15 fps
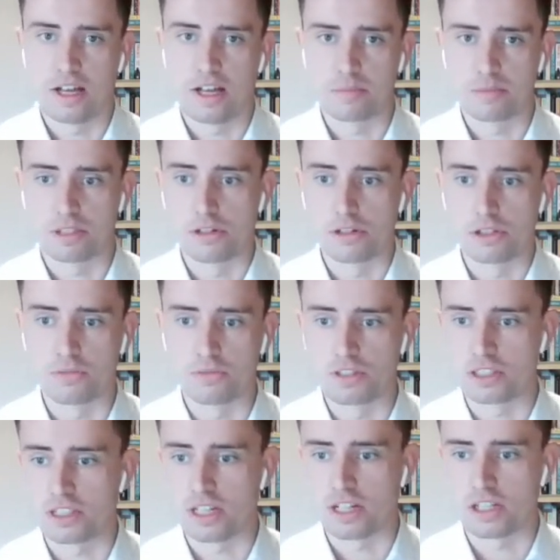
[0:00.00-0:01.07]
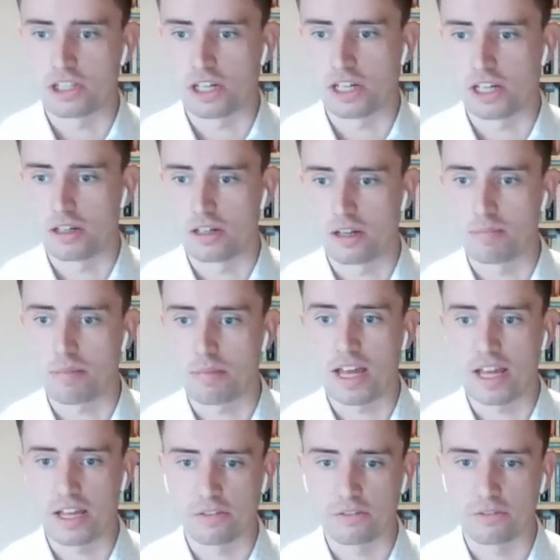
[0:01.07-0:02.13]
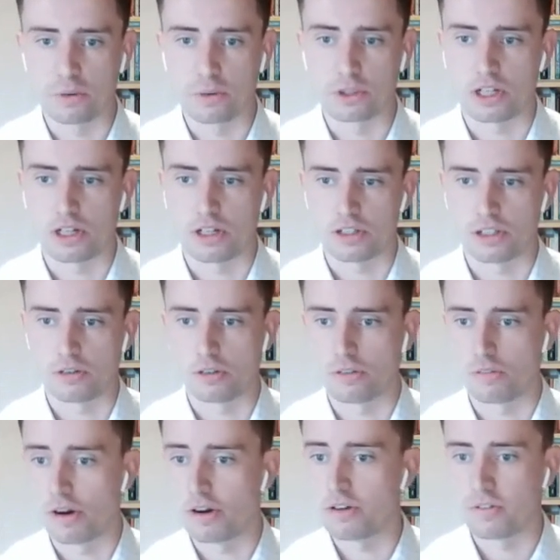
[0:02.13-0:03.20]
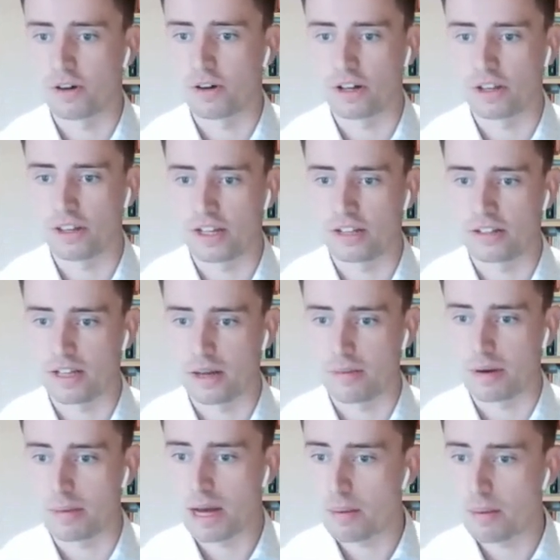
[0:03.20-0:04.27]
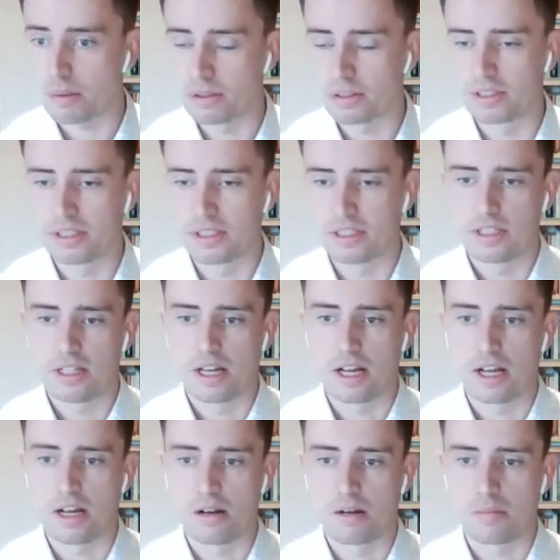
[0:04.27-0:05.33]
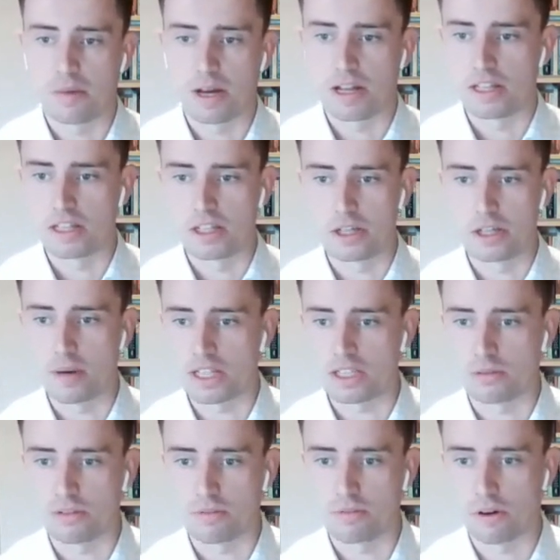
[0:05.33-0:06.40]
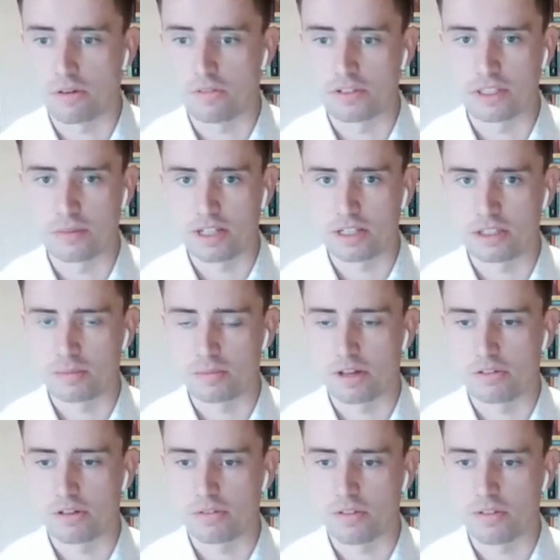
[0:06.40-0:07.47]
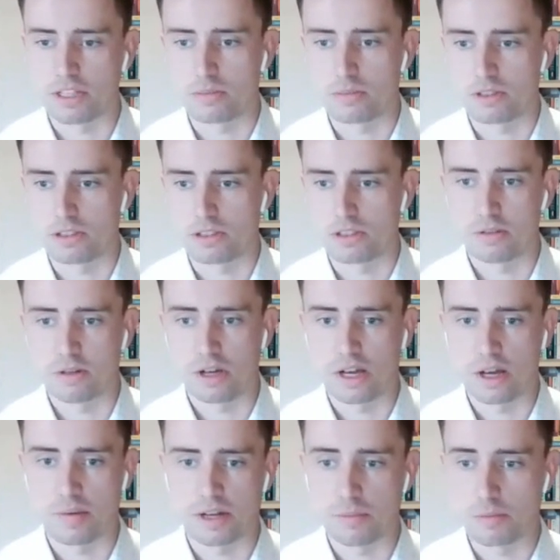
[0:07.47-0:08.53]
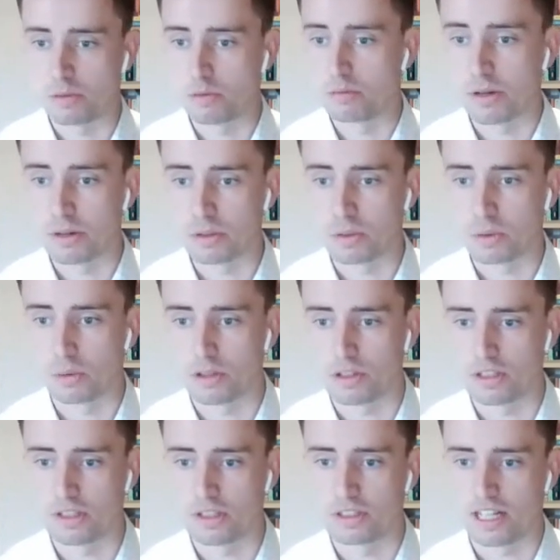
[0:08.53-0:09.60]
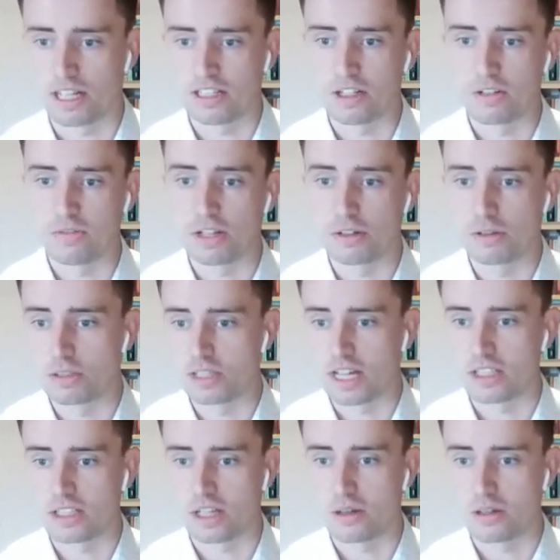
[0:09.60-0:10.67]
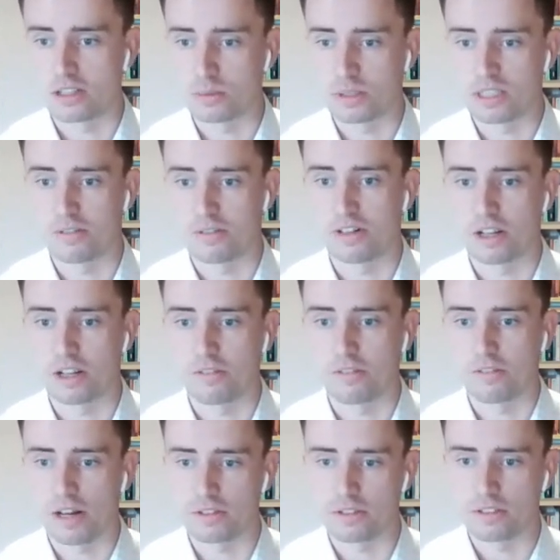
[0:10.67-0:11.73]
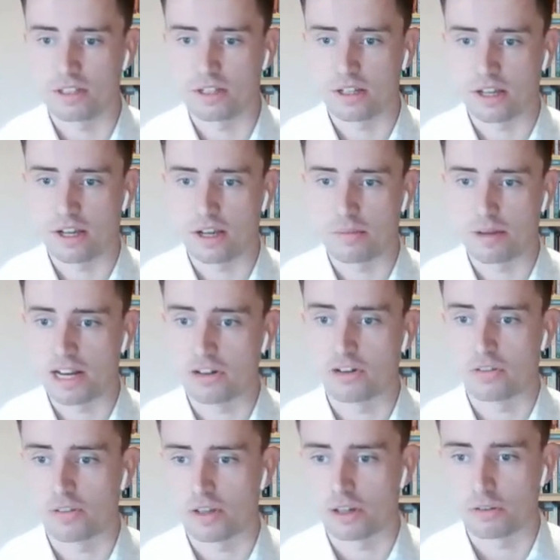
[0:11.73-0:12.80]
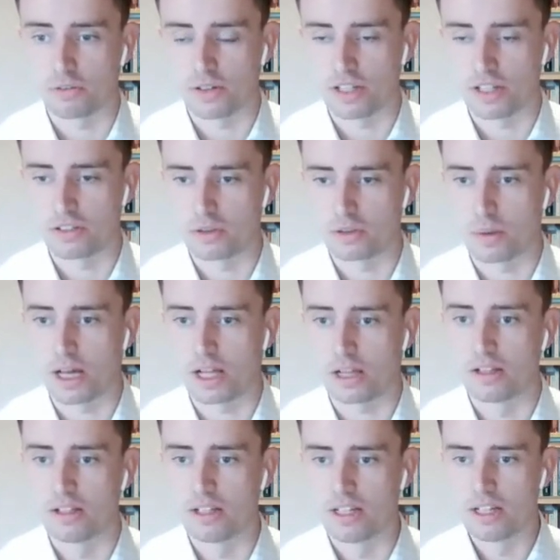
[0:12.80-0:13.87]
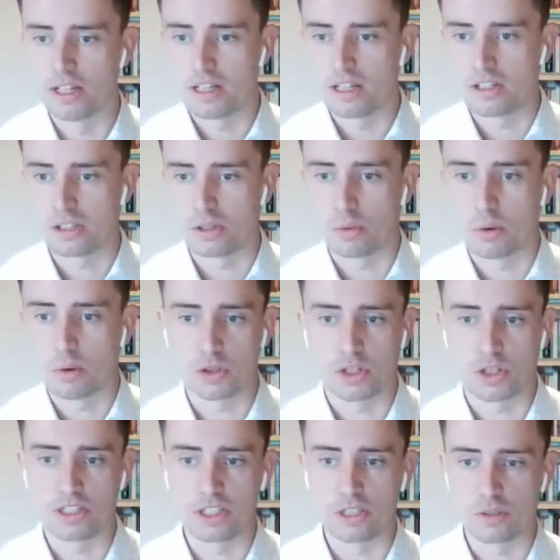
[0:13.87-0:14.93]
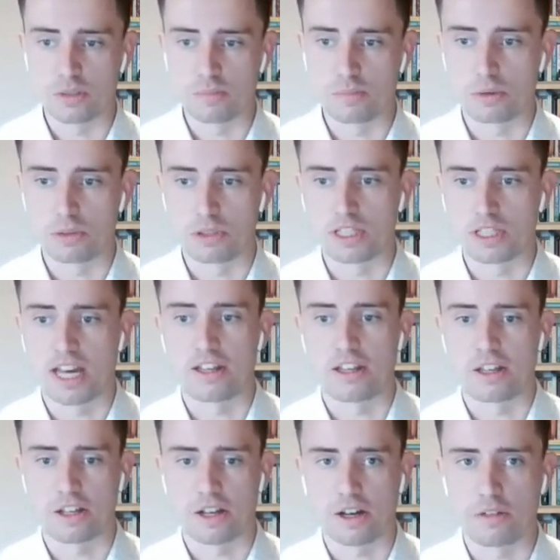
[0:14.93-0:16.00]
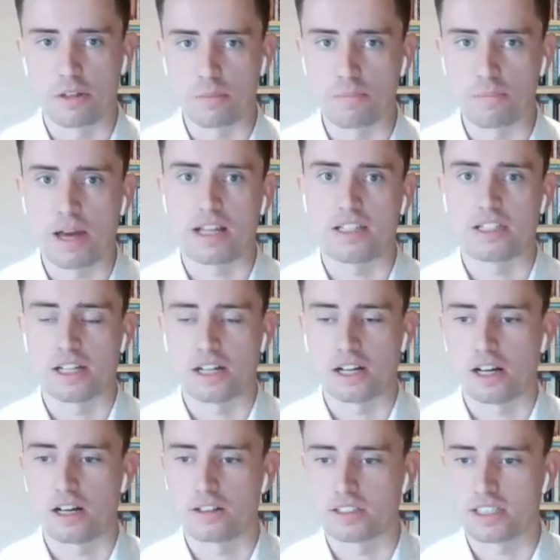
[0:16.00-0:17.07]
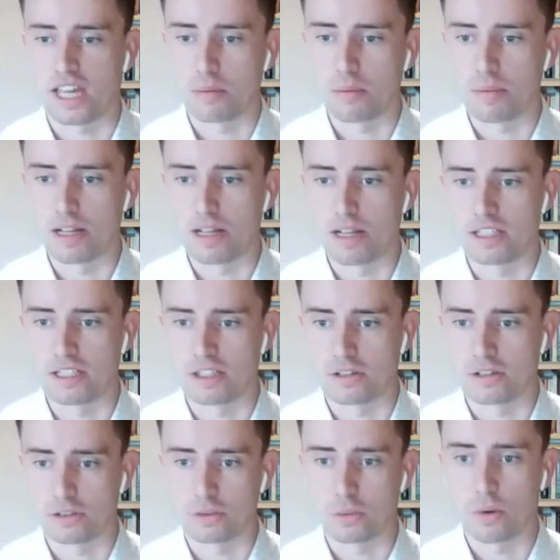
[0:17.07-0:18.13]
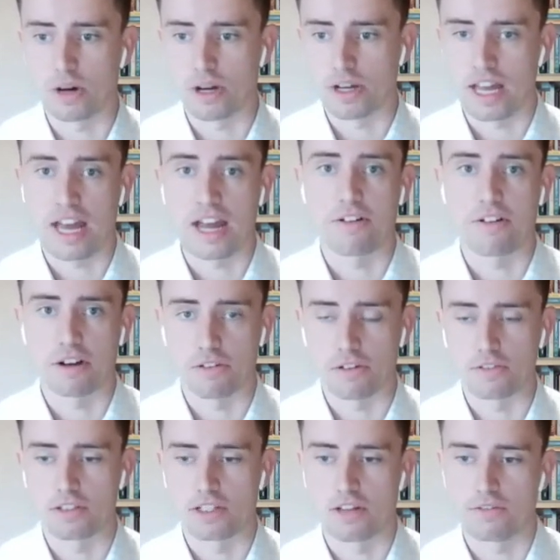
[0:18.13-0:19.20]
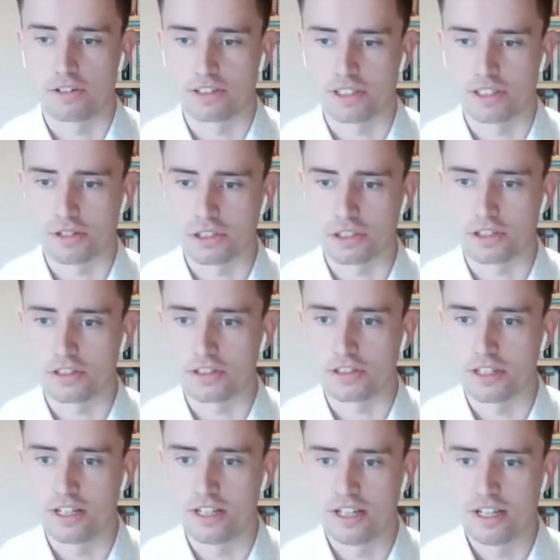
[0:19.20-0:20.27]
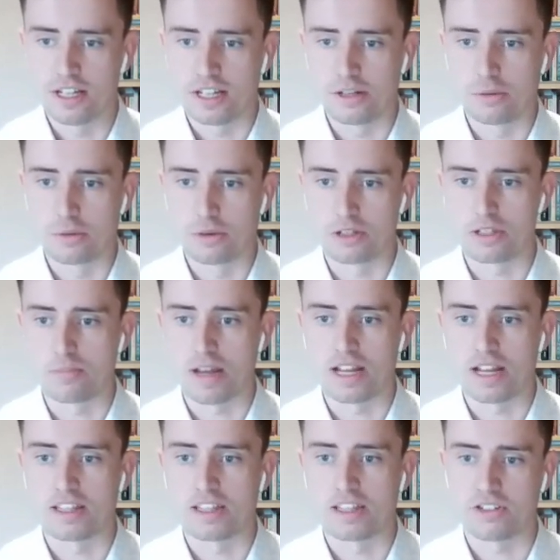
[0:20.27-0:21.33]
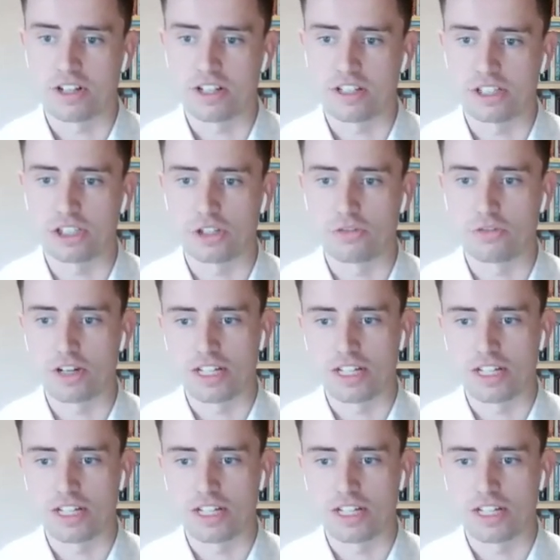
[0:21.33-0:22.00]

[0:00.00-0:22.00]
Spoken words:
solution for searching and paying for charging on the road via their ZapMap app. And in the US, we've obviously made some other investments, a company called Motor that does connected vehicle data, specifically around electric vehicle fleets as well. And so what we're trying to do is mold together kind of the best in class capabilities across a wide area of different solutions in order to make that transition really